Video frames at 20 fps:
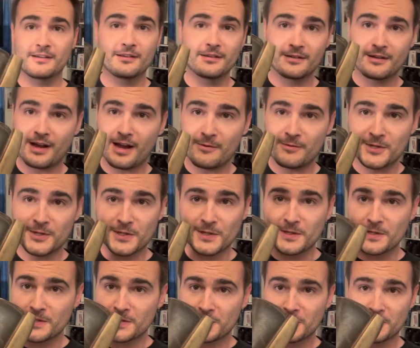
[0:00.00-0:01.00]
Obviously,
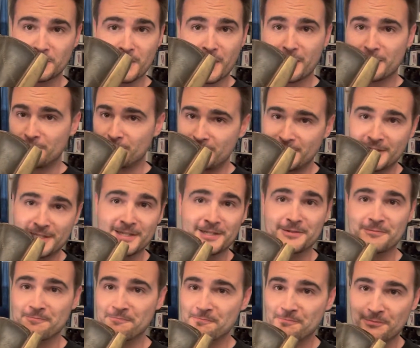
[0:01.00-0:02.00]
this is not a vegan
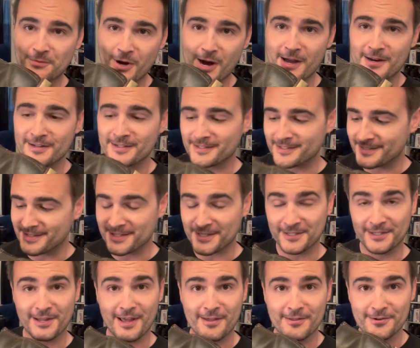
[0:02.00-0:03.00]
product. This is
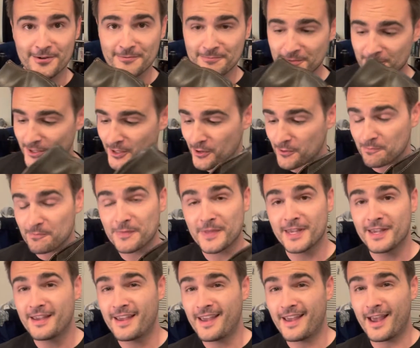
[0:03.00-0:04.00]
leather. So
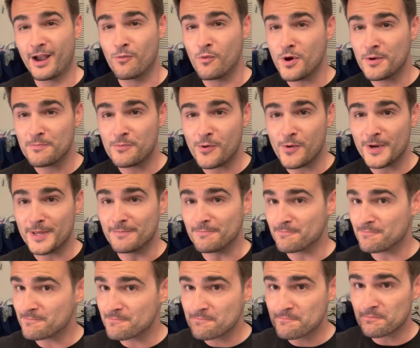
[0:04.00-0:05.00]
at one point,
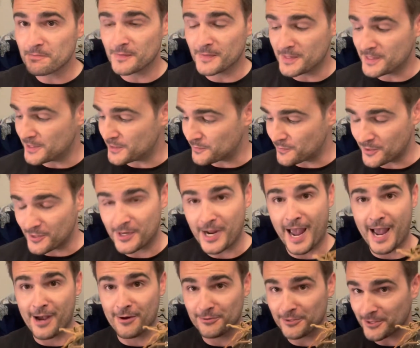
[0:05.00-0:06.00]
these were
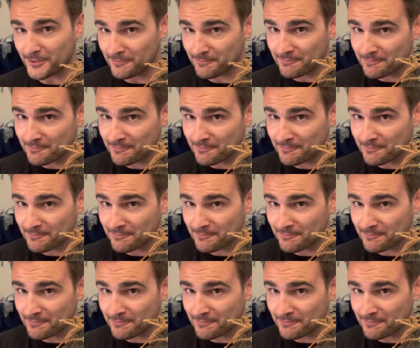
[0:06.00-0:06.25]
cows.